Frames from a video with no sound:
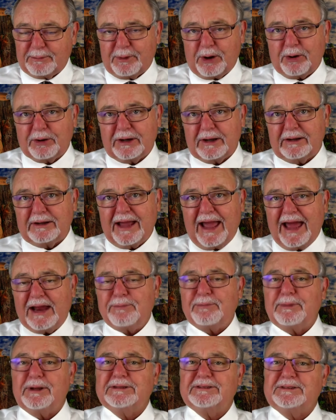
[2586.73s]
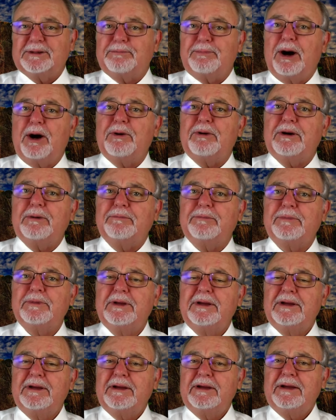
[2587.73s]
Gomorrah, Admah and Zeboam.
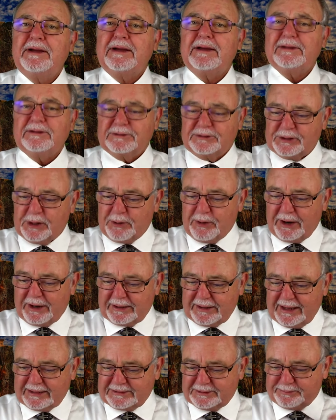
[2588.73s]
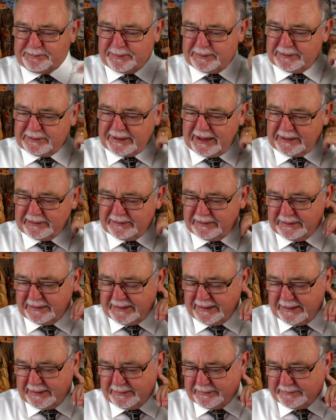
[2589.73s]
And Zoar got
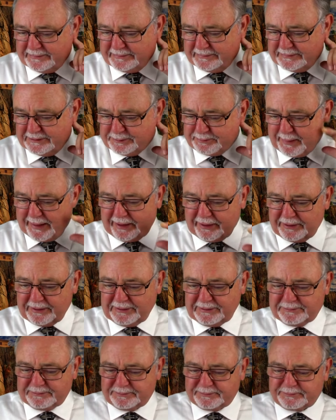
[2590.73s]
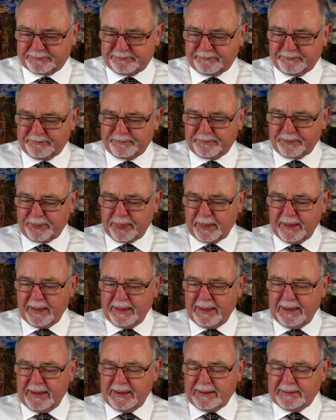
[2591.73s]
spared.
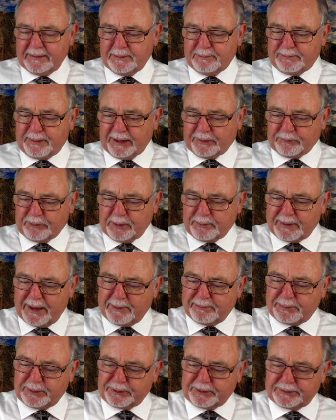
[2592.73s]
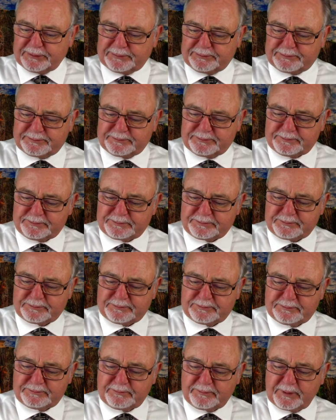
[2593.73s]
But remember,
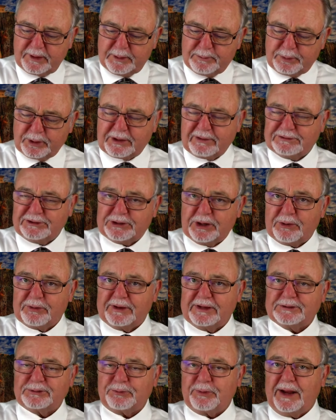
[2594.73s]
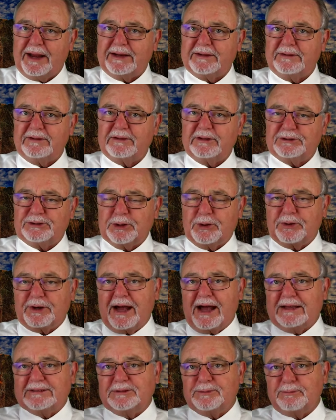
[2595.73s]
the book of Jonah is read to show
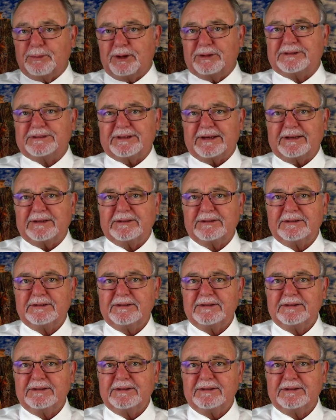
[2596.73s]
God's mercy